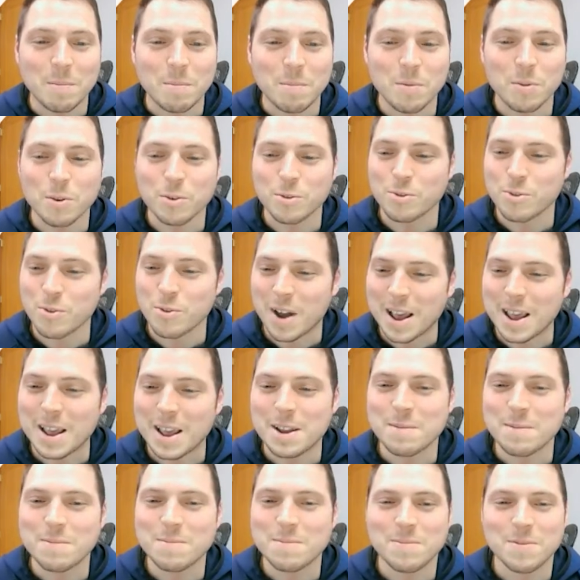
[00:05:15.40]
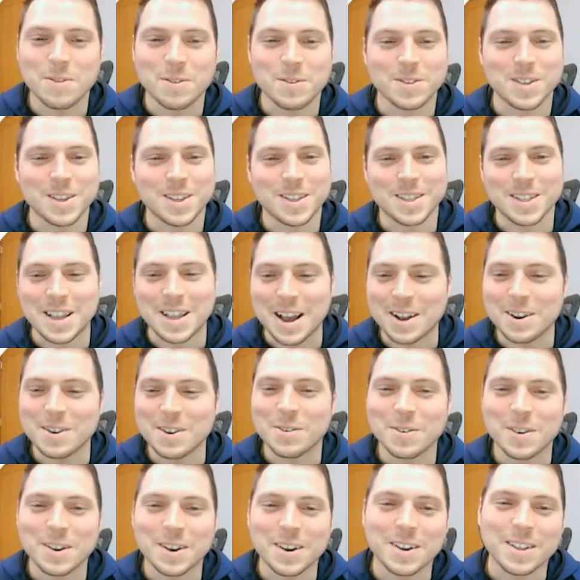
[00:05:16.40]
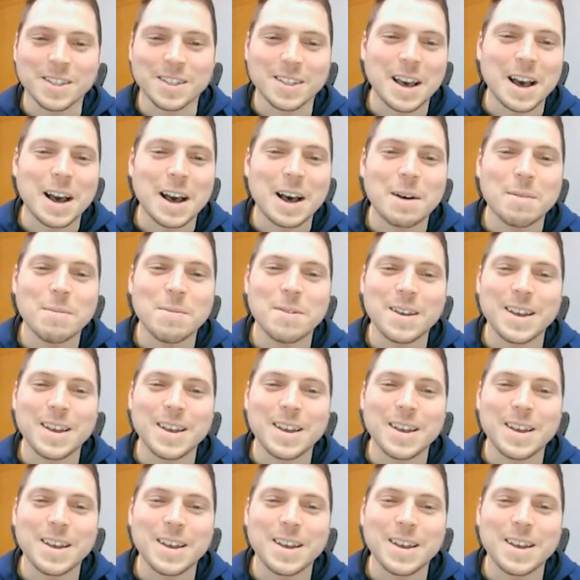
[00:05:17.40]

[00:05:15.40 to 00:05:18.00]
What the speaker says: They're trying, they're just not doing a good job.